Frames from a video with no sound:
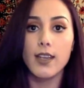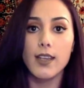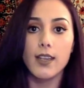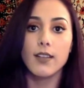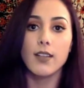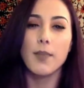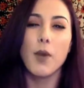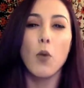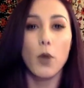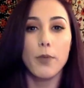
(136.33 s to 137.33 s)
and
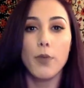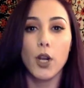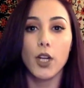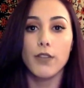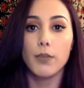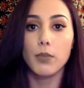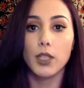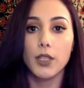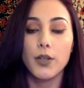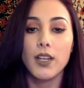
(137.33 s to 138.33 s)
about one part of the
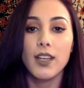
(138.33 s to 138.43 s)
blue.